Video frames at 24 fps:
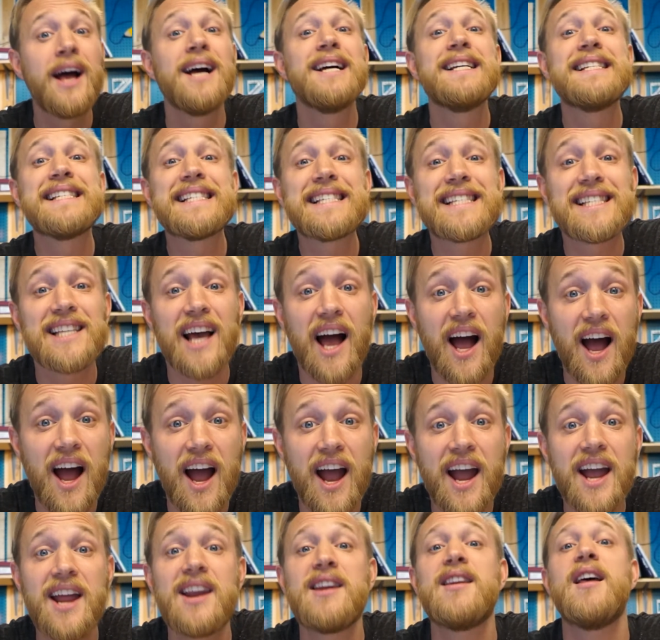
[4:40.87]

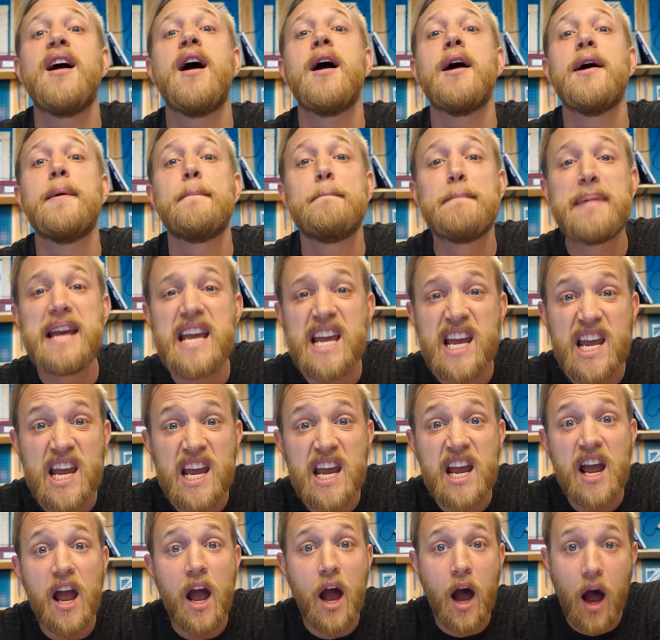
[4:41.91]
sign
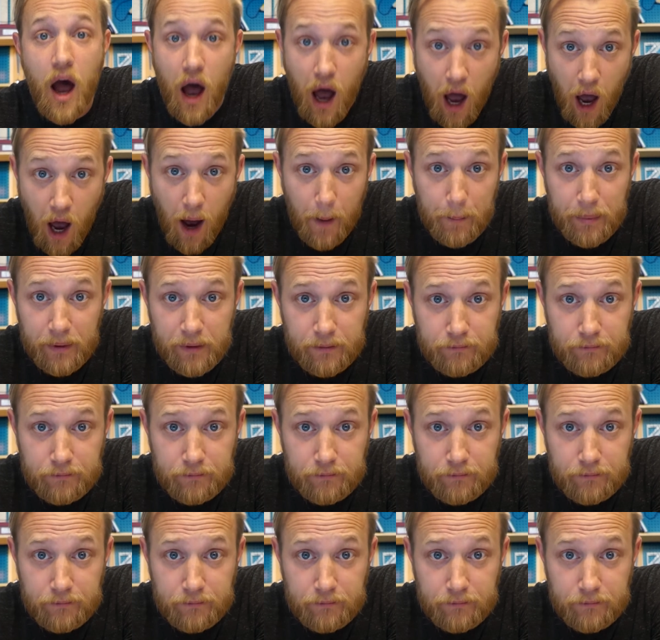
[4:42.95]
me up.